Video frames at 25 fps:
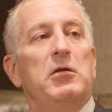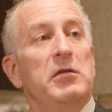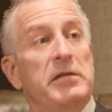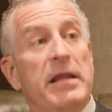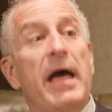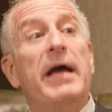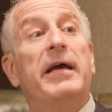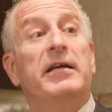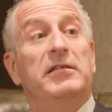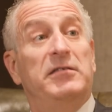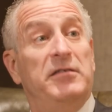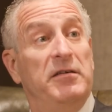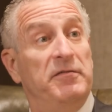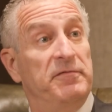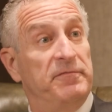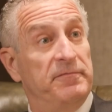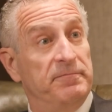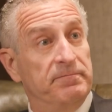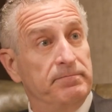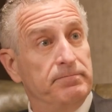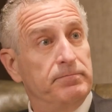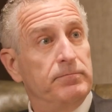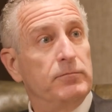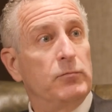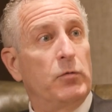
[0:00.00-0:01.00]
Negative,
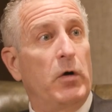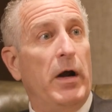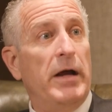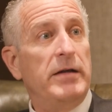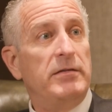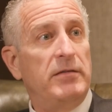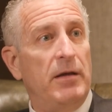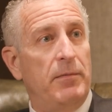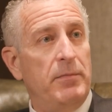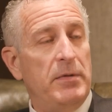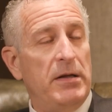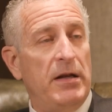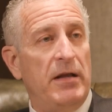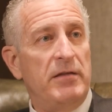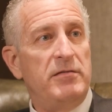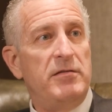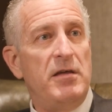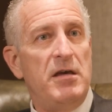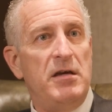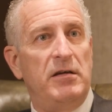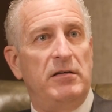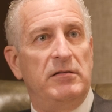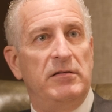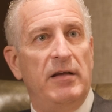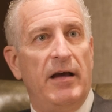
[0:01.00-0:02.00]
right? I mean, I
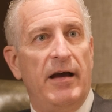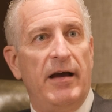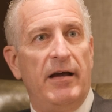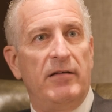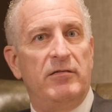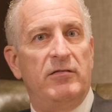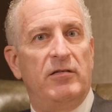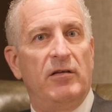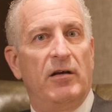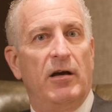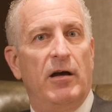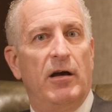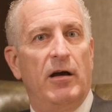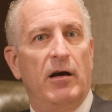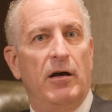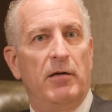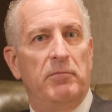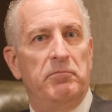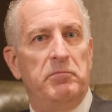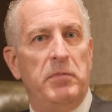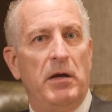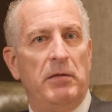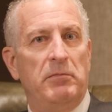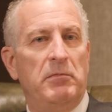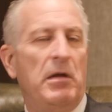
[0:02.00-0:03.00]
think that,
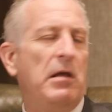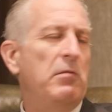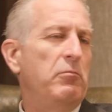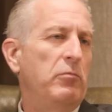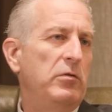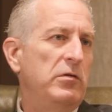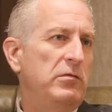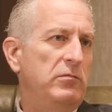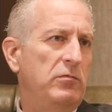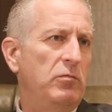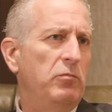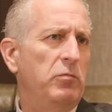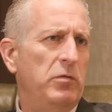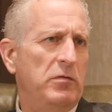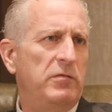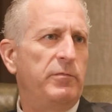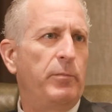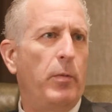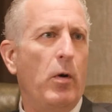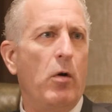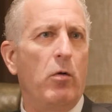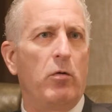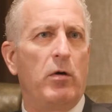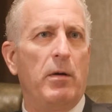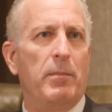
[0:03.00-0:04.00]
and we
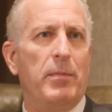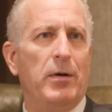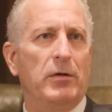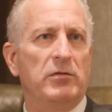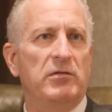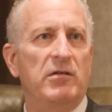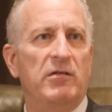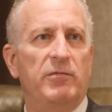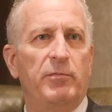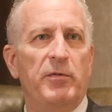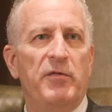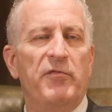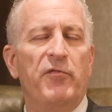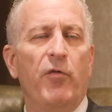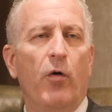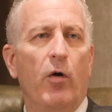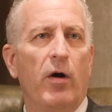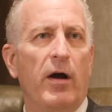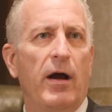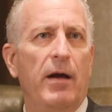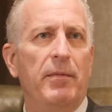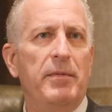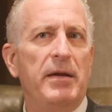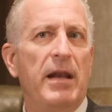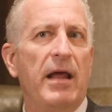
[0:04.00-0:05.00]
spoke about this
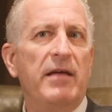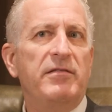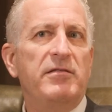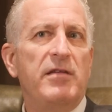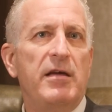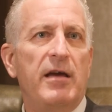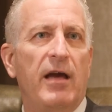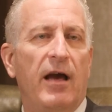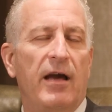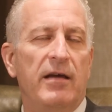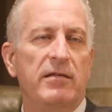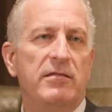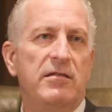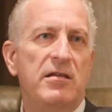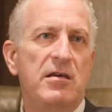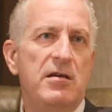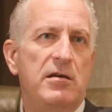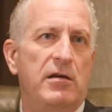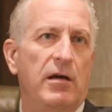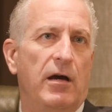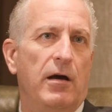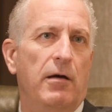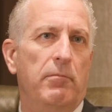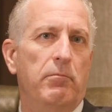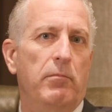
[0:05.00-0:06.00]
before. I mean, I
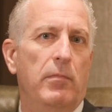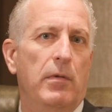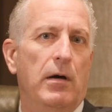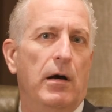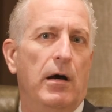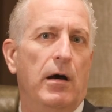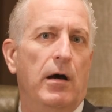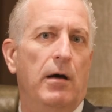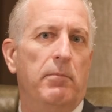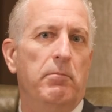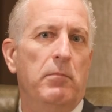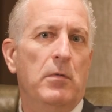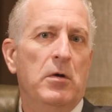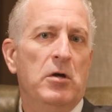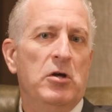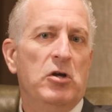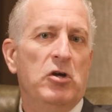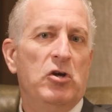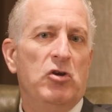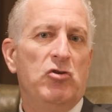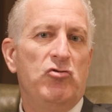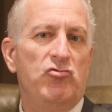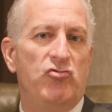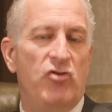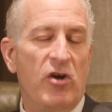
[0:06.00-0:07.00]
think
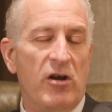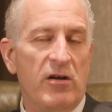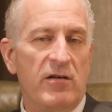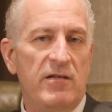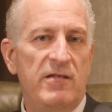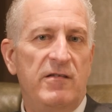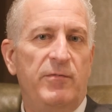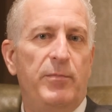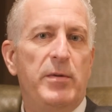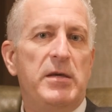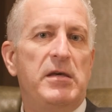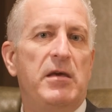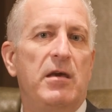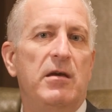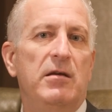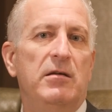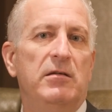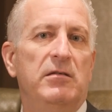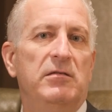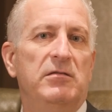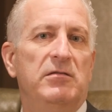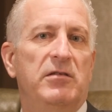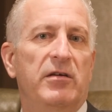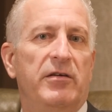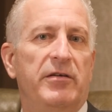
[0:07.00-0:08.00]
generally
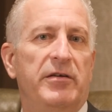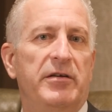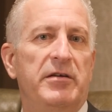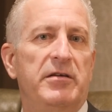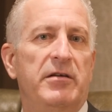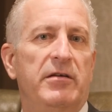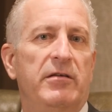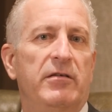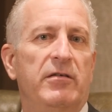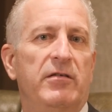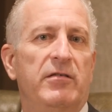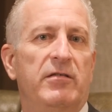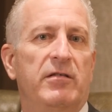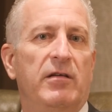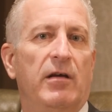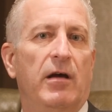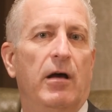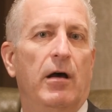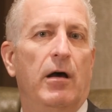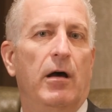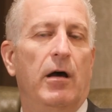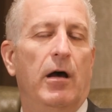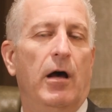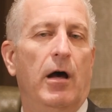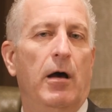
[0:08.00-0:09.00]
speaking, there is
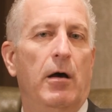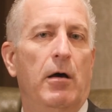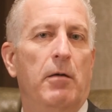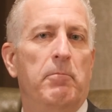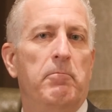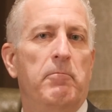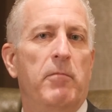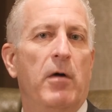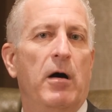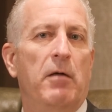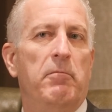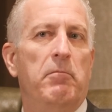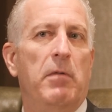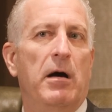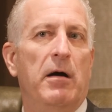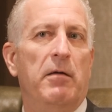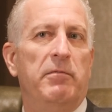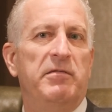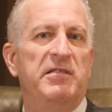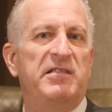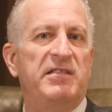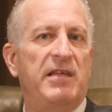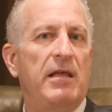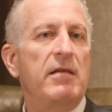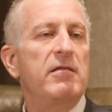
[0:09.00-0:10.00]
a
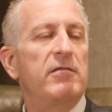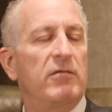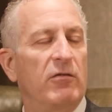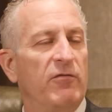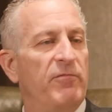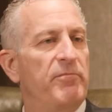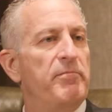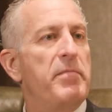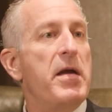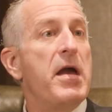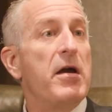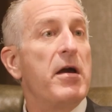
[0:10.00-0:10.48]
sense of